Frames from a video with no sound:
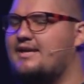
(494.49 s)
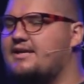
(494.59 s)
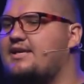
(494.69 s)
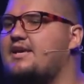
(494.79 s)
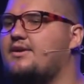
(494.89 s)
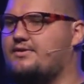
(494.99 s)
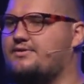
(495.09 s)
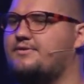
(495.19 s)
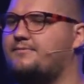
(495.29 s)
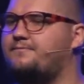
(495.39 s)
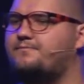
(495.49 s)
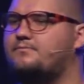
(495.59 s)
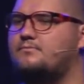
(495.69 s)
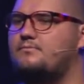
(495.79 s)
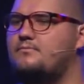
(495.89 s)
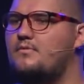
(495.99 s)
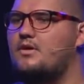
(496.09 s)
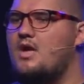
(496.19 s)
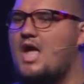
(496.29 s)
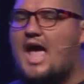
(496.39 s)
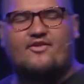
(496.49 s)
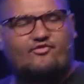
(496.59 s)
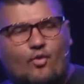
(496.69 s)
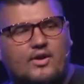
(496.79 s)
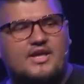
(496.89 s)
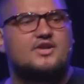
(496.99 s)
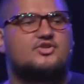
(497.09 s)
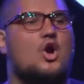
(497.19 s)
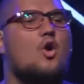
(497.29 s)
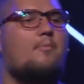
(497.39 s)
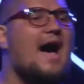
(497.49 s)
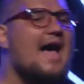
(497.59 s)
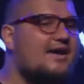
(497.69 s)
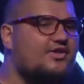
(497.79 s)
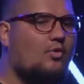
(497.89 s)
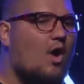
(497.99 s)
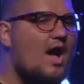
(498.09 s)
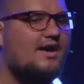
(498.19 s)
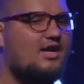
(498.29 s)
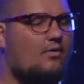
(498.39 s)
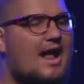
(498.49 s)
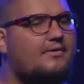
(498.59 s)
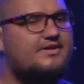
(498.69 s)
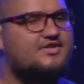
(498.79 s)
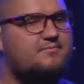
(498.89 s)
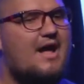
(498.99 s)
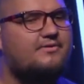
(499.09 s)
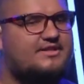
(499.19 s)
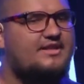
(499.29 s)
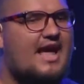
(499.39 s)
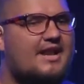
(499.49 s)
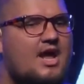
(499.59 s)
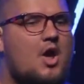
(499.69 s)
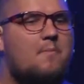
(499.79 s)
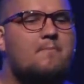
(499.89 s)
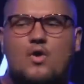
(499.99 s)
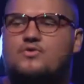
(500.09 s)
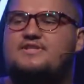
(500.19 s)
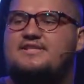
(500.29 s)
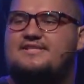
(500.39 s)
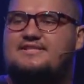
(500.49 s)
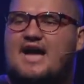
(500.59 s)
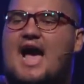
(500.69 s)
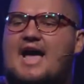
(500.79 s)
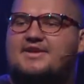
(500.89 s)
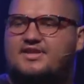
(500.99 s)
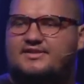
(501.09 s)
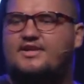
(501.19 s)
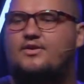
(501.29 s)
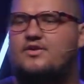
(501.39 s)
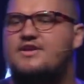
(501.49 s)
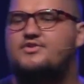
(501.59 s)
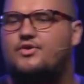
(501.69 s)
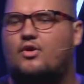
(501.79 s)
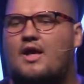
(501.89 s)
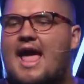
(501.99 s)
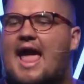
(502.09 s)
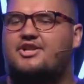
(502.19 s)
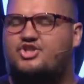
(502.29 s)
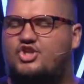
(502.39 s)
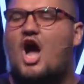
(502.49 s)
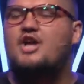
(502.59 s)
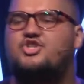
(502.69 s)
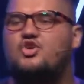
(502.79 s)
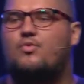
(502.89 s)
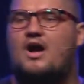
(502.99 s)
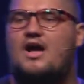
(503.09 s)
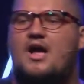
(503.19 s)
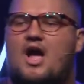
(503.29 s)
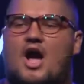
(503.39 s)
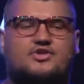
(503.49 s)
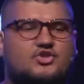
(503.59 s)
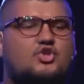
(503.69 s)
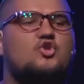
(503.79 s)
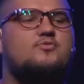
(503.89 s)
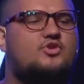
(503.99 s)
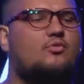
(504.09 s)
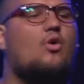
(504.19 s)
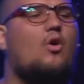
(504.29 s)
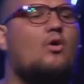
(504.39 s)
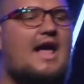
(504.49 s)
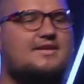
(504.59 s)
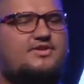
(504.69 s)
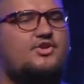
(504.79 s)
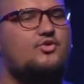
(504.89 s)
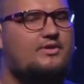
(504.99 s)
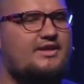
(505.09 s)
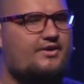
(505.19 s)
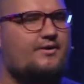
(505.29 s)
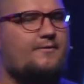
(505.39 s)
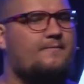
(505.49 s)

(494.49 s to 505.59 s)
years. And 40 years go by, and they're walking around this mountain, and Moses dies, the leader of Israel, and Joshua assumes the role as the new leader.